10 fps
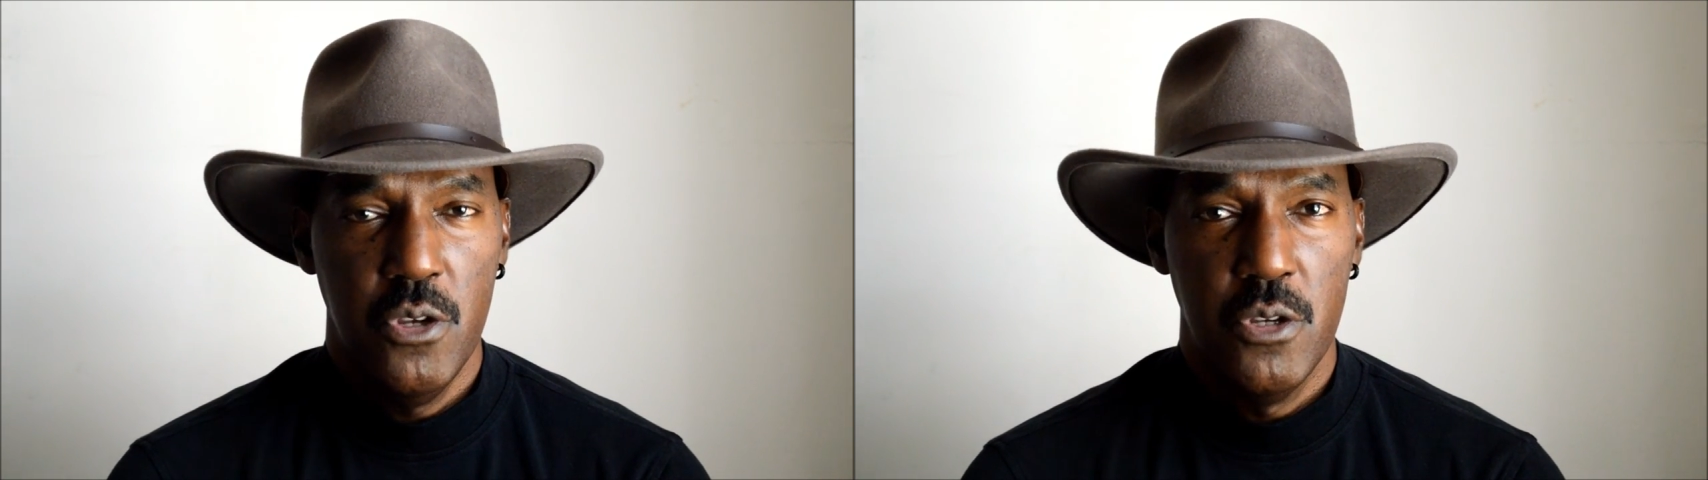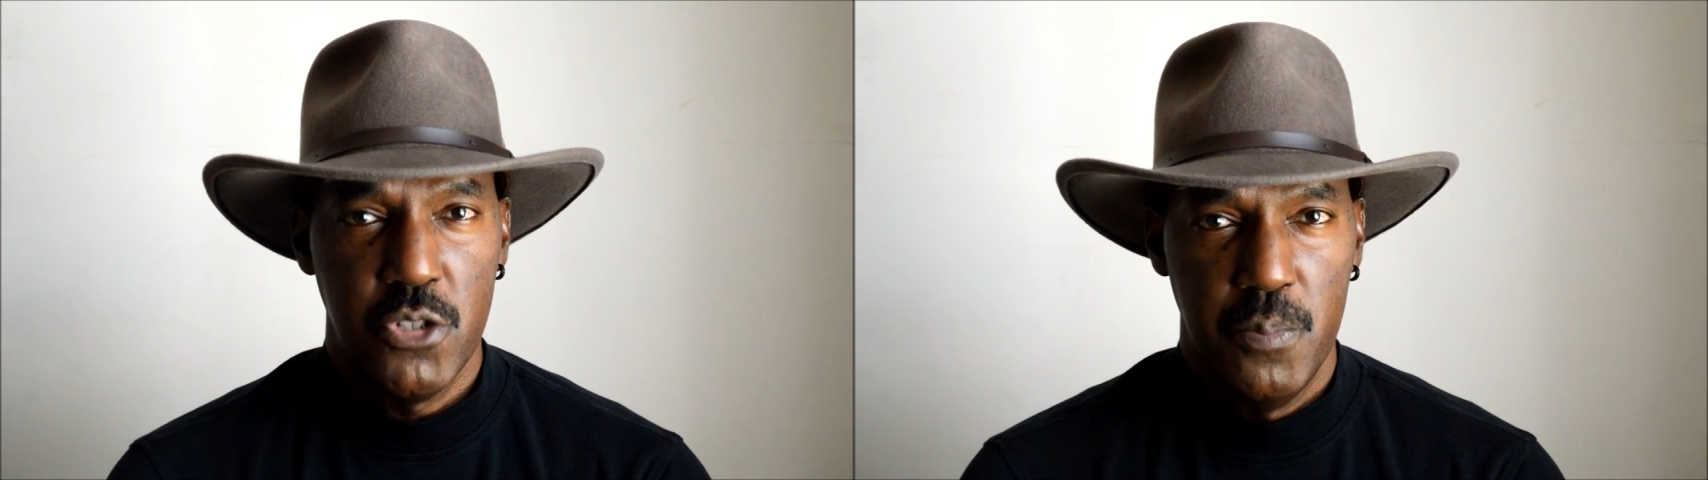
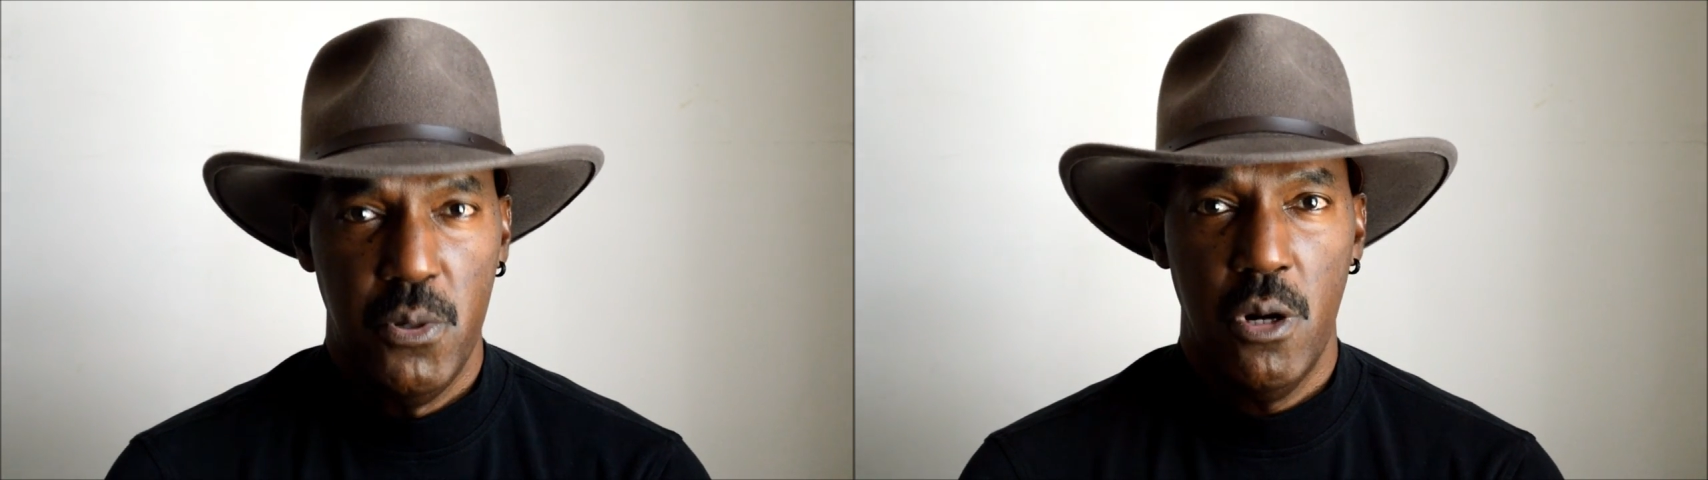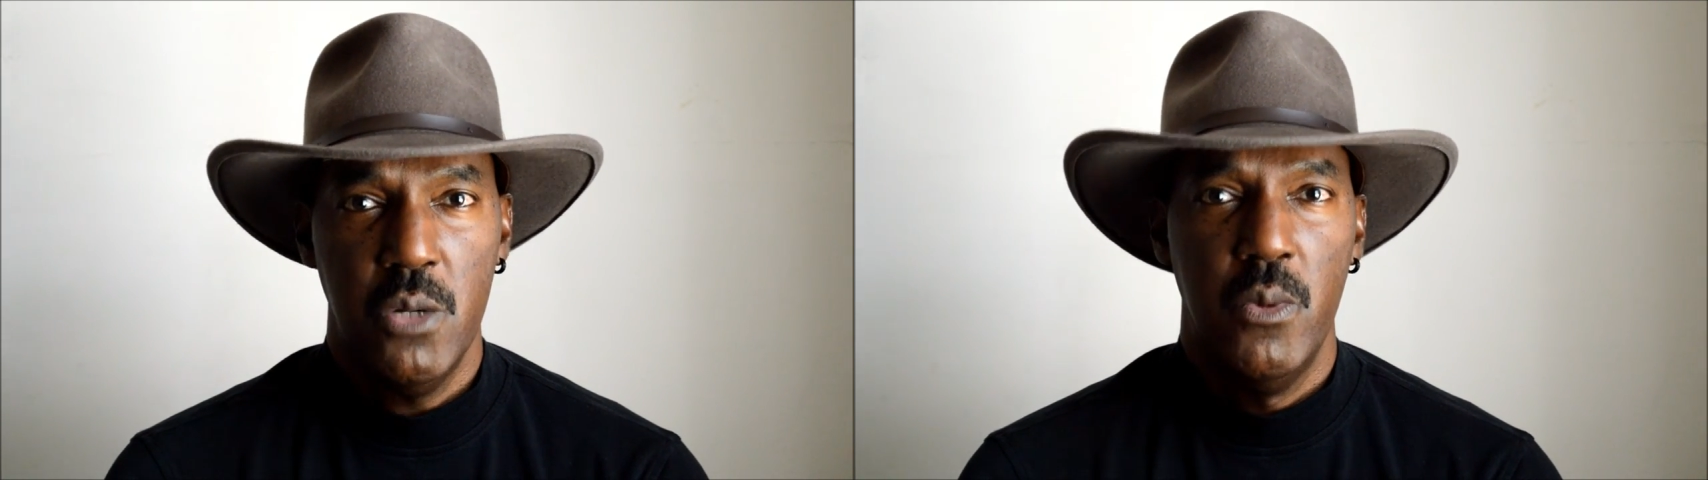
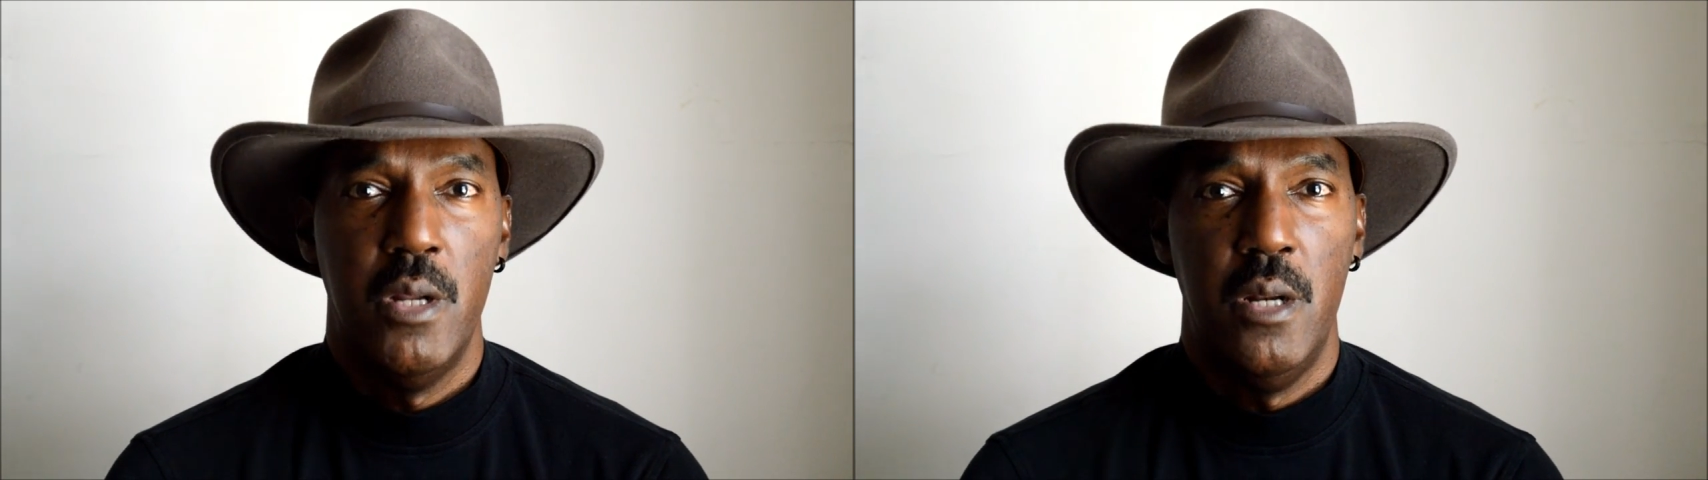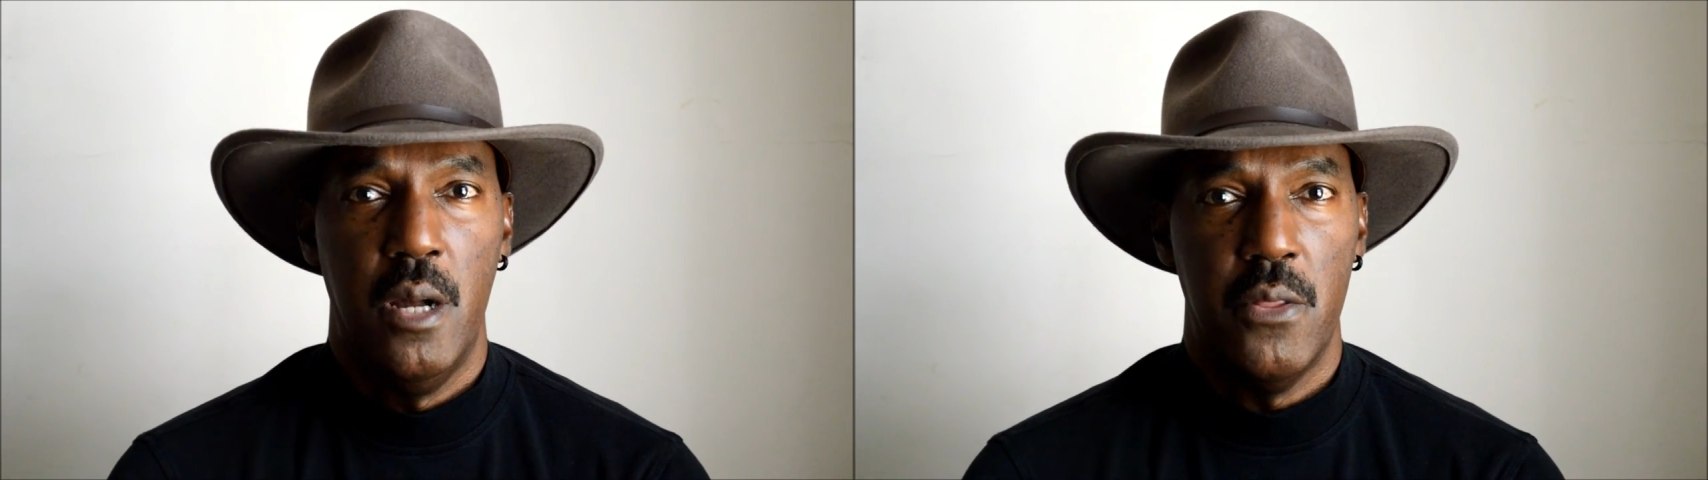support one
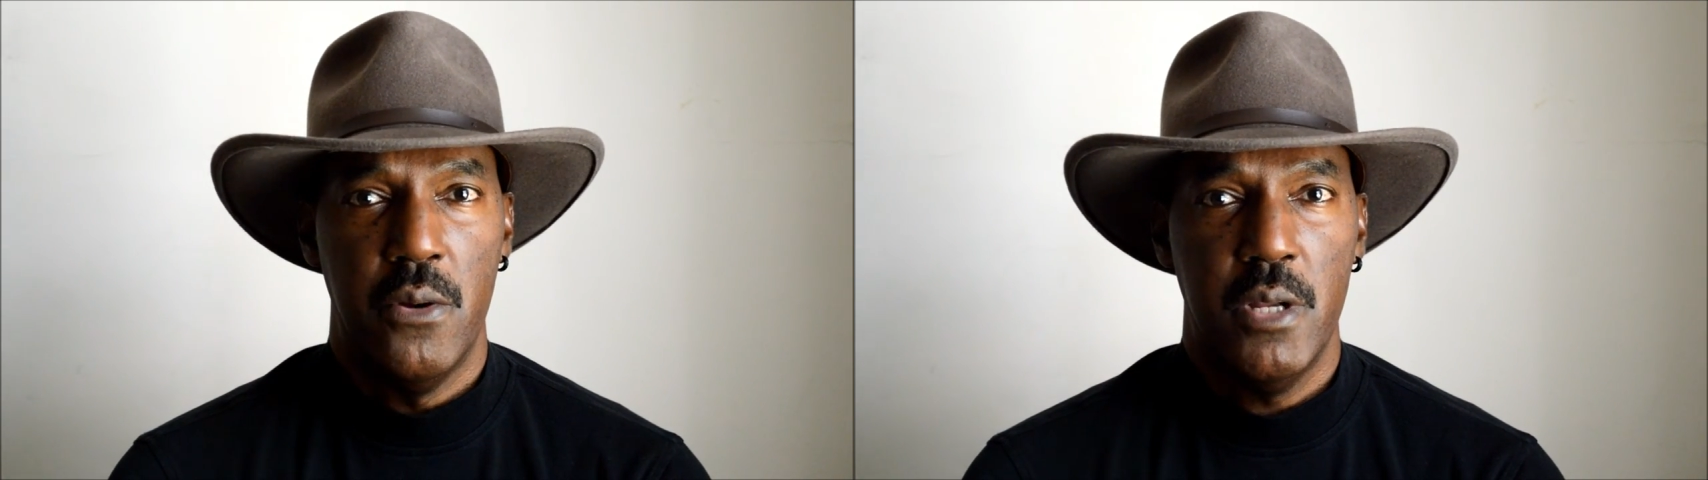another,